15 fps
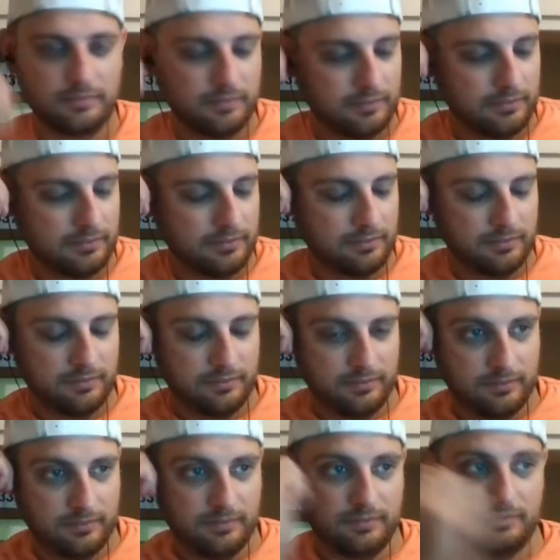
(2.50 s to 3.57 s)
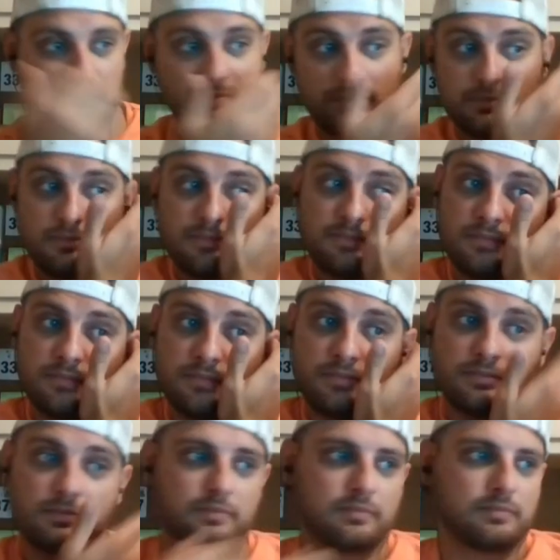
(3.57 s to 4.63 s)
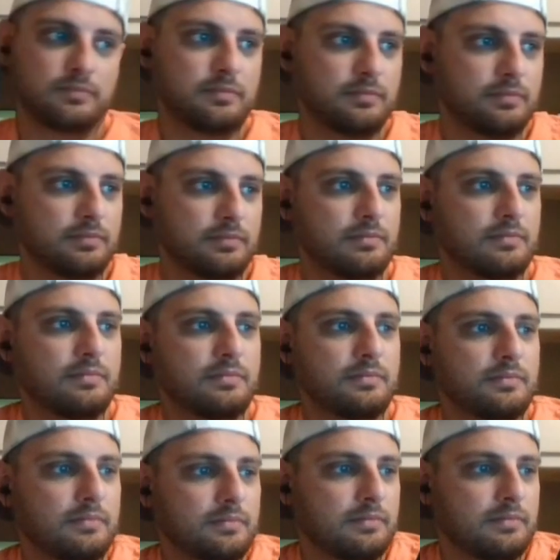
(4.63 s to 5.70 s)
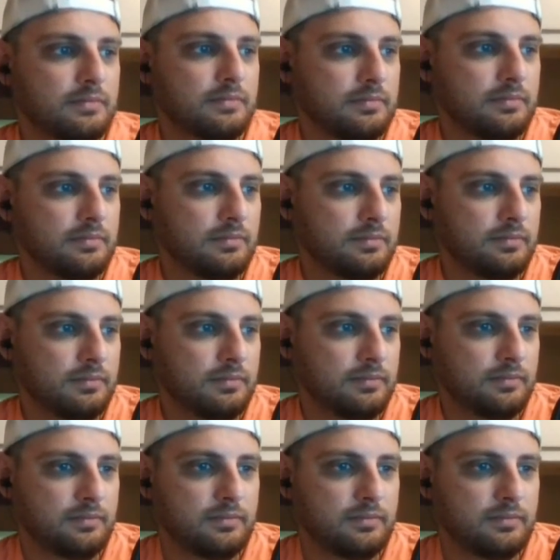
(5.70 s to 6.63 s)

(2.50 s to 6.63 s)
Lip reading: This person isn't speaking.